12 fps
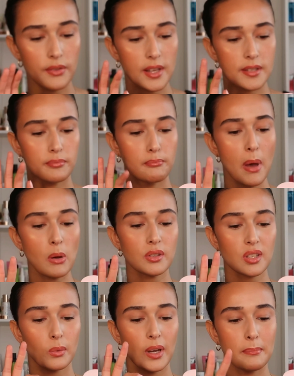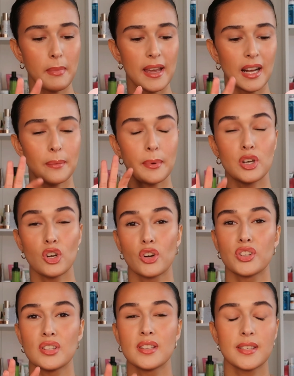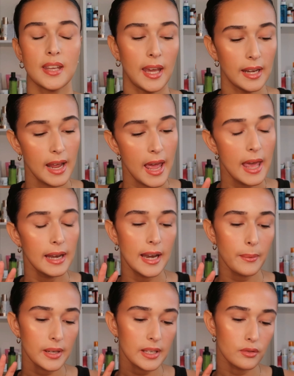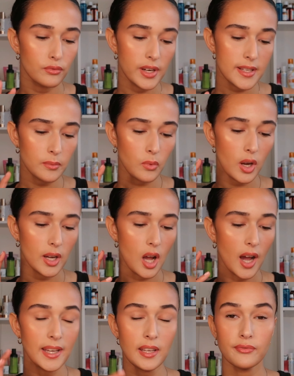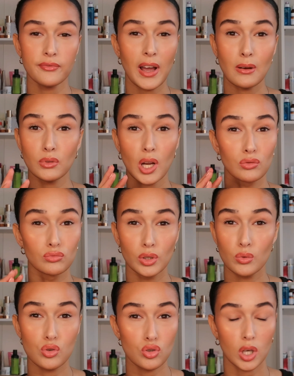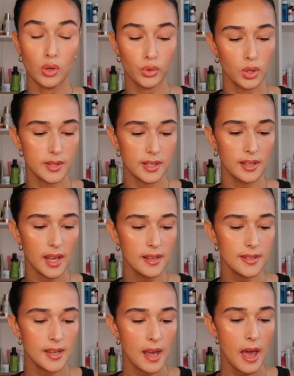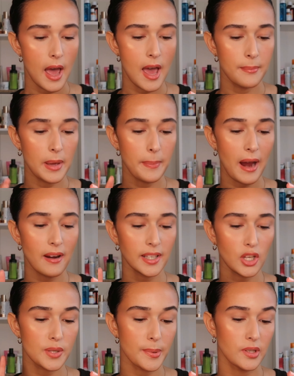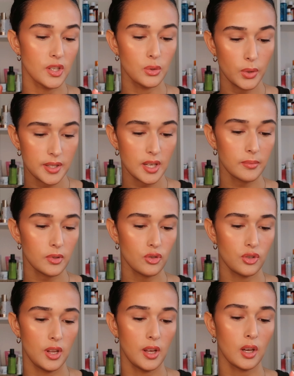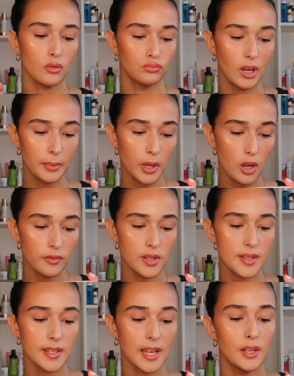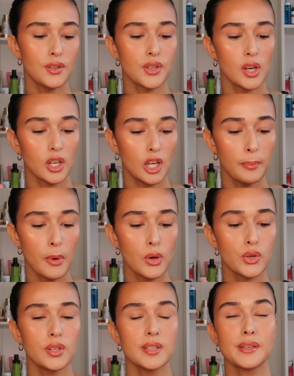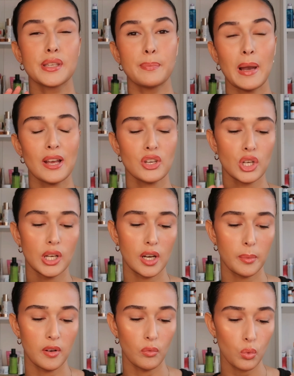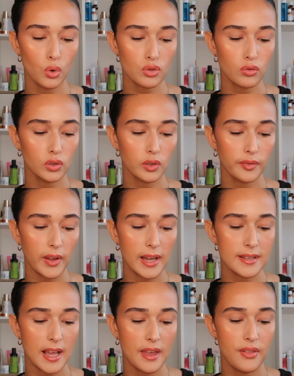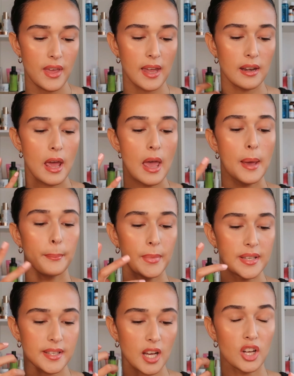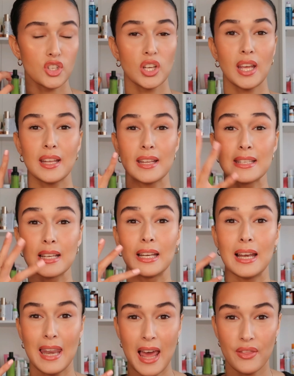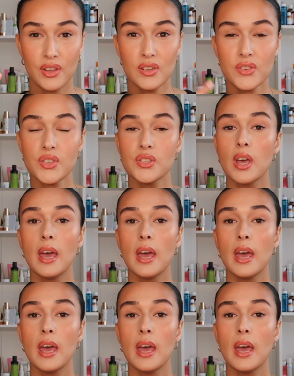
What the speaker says: This melts away makeup and nourishes skin. Now, the reason why I found a real struggle using this, apparently you're supposed to twist up the stick, rub it over the skin in circular motions, splash a little bit of water on your face, and then massage it until it lathers.